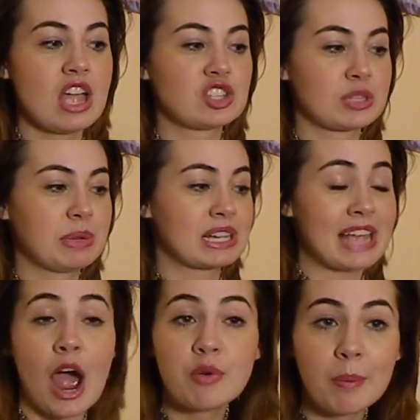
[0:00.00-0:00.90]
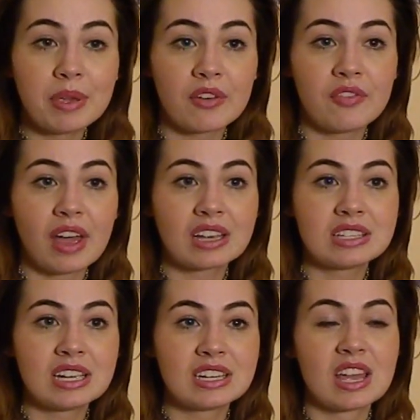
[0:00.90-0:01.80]
just because I won't be
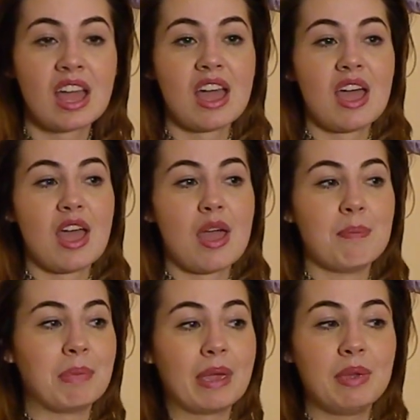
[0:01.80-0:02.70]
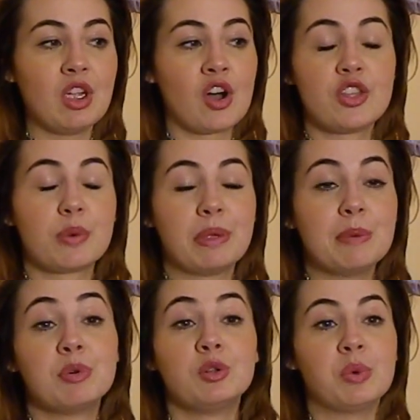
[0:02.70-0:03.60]
affected, maybe other
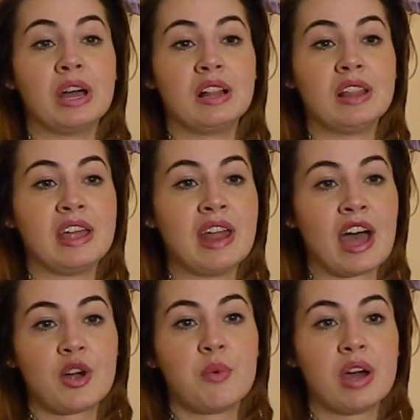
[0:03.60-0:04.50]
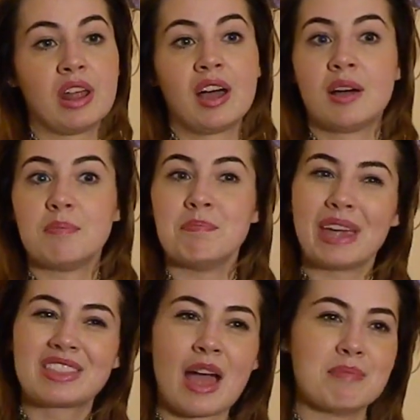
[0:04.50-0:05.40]
people will, and I don't want to
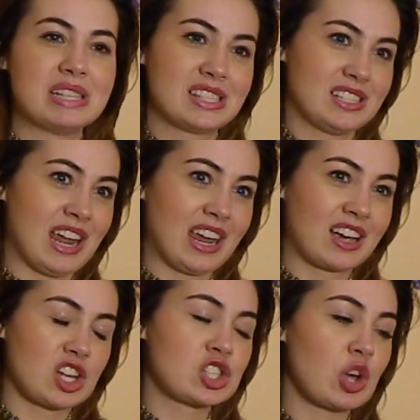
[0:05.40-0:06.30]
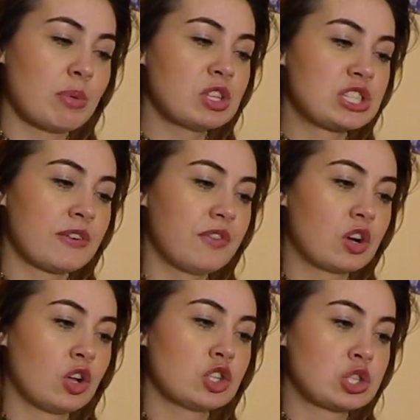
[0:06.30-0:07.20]
make that mistake. So it was
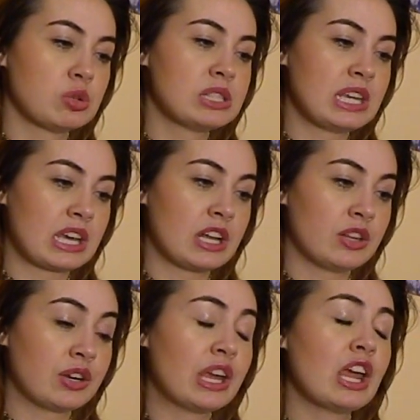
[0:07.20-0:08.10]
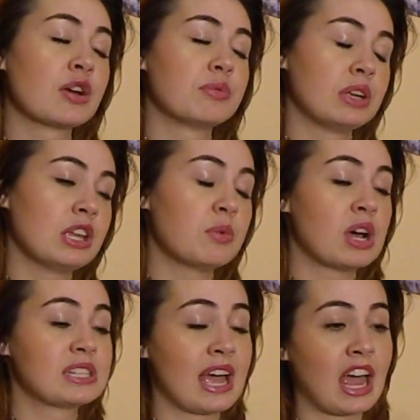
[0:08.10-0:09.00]
difficult choosing Hillary. It really
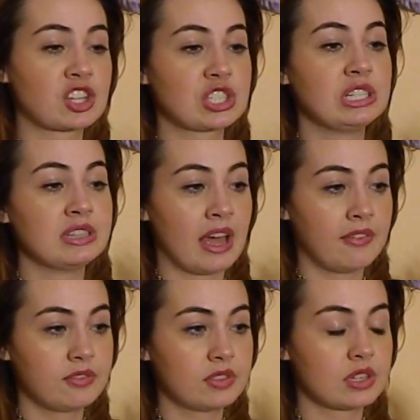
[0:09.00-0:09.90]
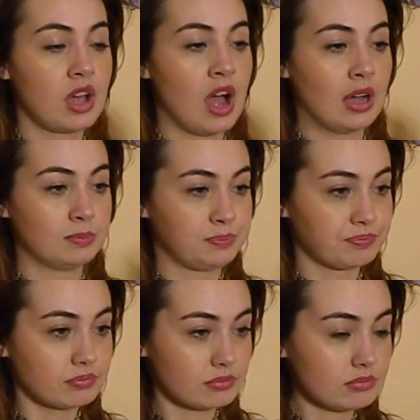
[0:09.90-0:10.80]
was. I actually left
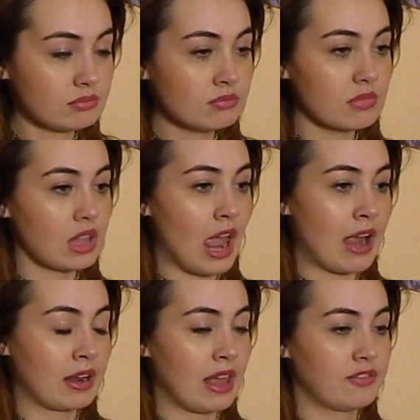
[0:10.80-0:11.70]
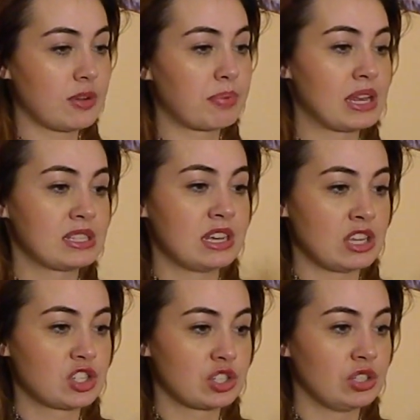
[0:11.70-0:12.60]
the
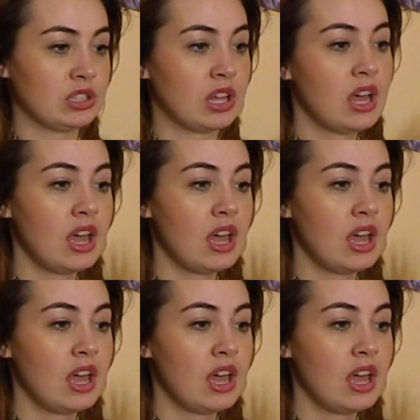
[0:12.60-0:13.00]
presidential